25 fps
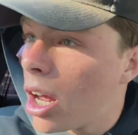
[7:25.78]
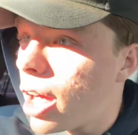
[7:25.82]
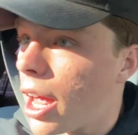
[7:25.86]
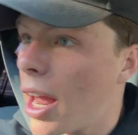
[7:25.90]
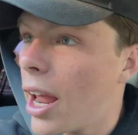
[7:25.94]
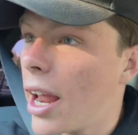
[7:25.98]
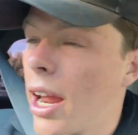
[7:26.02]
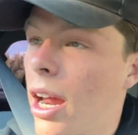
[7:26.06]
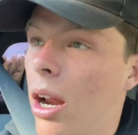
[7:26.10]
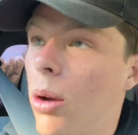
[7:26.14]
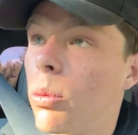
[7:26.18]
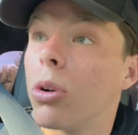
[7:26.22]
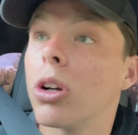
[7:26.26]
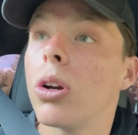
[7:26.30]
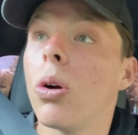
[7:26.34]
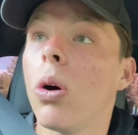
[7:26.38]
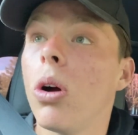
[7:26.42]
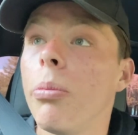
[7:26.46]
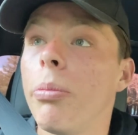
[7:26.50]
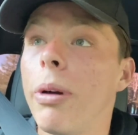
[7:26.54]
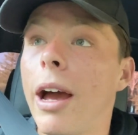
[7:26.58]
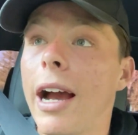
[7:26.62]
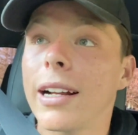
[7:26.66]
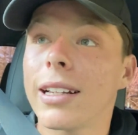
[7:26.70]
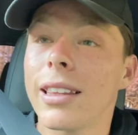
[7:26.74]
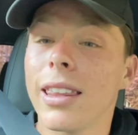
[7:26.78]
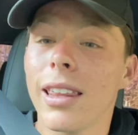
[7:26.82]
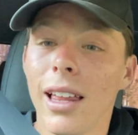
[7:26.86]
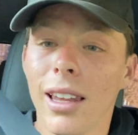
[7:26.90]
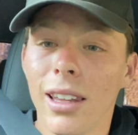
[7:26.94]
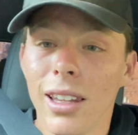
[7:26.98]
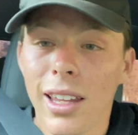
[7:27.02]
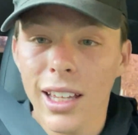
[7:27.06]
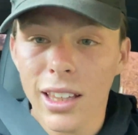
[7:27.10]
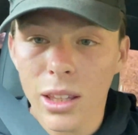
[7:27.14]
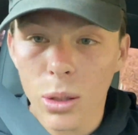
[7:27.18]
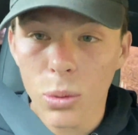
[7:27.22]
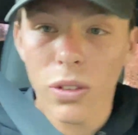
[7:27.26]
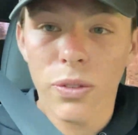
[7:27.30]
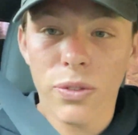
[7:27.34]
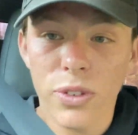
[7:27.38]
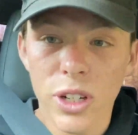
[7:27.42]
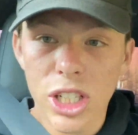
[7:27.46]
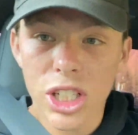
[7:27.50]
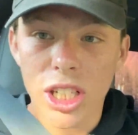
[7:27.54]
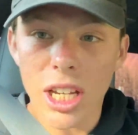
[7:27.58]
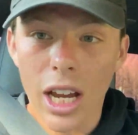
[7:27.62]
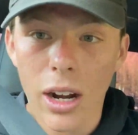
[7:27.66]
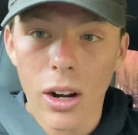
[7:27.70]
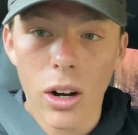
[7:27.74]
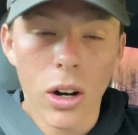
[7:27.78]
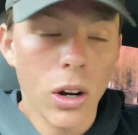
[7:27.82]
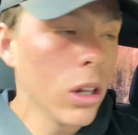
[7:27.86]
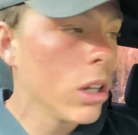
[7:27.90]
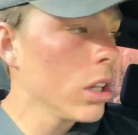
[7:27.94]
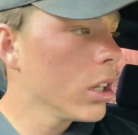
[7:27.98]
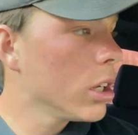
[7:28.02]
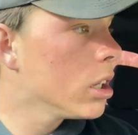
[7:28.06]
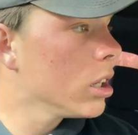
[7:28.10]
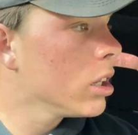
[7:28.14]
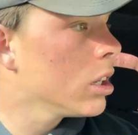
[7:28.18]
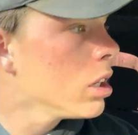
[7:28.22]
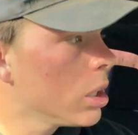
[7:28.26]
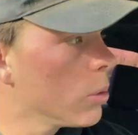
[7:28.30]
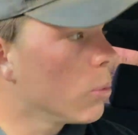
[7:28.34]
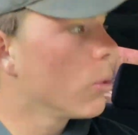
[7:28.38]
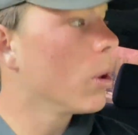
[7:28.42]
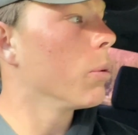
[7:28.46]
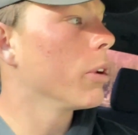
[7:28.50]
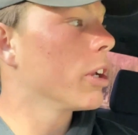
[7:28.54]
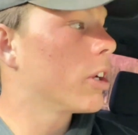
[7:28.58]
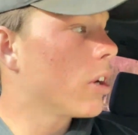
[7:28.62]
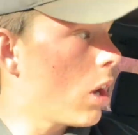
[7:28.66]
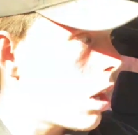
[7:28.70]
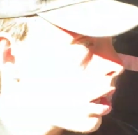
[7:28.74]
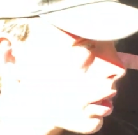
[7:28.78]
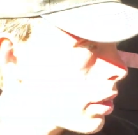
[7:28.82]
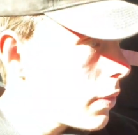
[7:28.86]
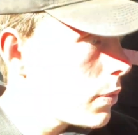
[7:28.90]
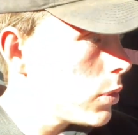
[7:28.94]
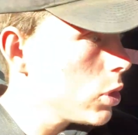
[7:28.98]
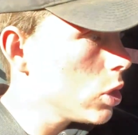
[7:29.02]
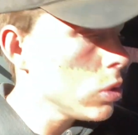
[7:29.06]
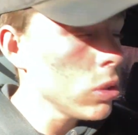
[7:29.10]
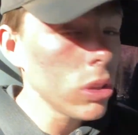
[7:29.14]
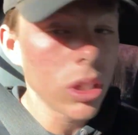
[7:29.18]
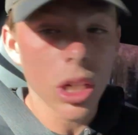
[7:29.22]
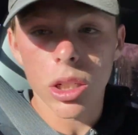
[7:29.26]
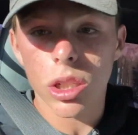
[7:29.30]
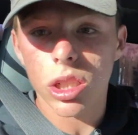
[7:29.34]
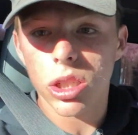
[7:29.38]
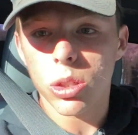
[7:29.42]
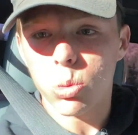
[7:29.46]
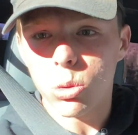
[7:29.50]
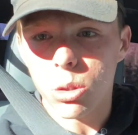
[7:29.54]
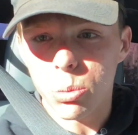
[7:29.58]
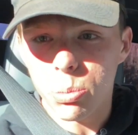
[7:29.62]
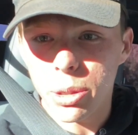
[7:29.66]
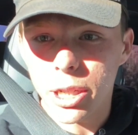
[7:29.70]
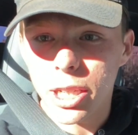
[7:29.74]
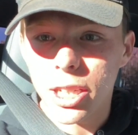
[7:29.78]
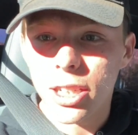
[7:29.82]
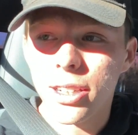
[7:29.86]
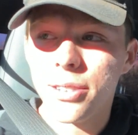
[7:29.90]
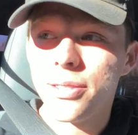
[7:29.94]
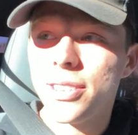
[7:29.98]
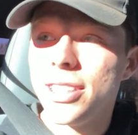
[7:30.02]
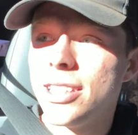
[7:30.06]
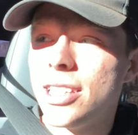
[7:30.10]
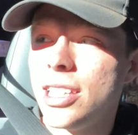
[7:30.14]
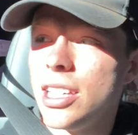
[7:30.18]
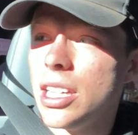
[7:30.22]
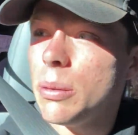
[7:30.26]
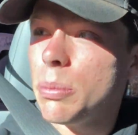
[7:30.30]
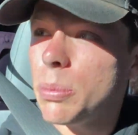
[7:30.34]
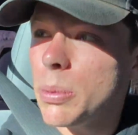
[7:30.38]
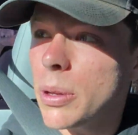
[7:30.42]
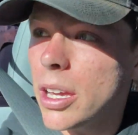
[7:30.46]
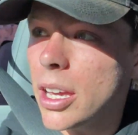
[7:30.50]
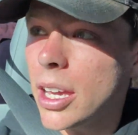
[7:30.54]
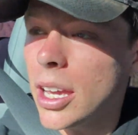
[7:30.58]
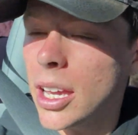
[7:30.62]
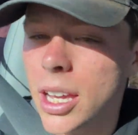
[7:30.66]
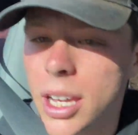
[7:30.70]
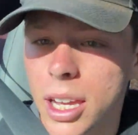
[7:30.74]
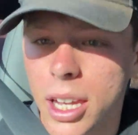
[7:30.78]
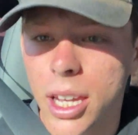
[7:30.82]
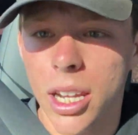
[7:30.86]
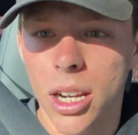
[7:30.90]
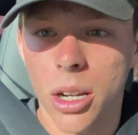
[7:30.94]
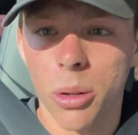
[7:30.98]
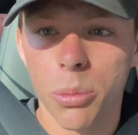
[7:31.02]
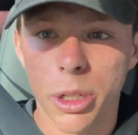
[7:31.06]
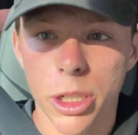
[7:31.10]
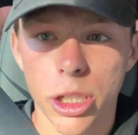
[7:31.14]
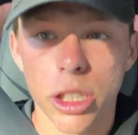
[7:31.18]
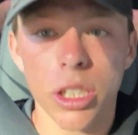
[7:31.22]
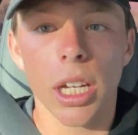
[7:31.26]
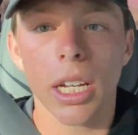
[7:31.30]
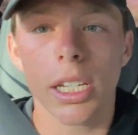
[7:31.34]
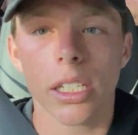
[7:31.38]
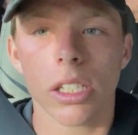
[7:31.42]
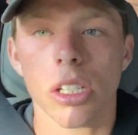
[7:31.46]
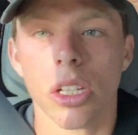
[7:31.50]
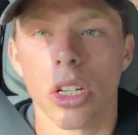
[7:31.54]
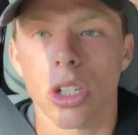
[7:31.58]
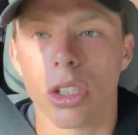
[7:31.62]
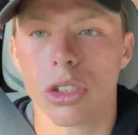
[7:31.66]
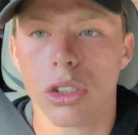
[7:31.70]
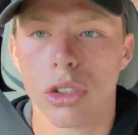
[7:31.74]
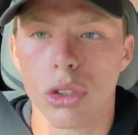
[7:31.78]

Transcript: And we're going back to that lake that we fished at earlier where we caught a few. They just weren't big enough to keep and I'll bring you guys along.